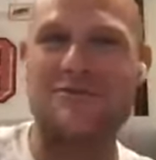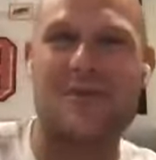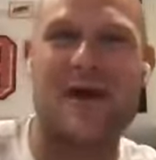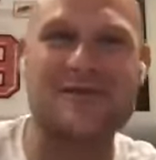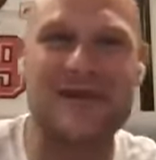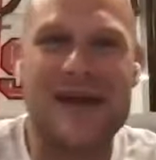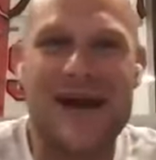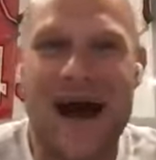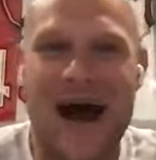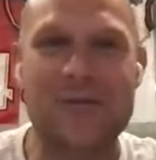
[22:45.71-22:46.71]
so much,
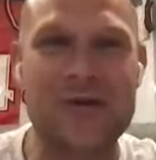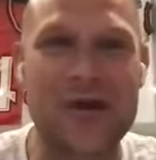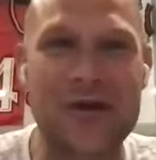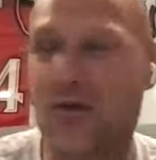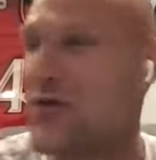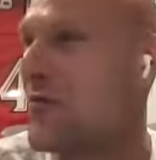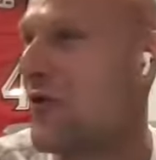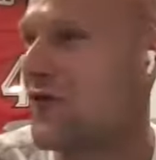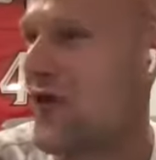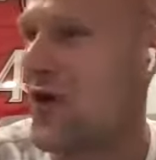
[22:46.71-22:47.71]
I'm looking through the
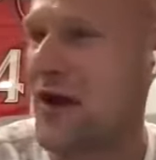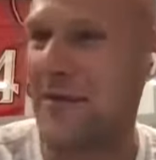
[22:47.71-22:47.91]
portfolio.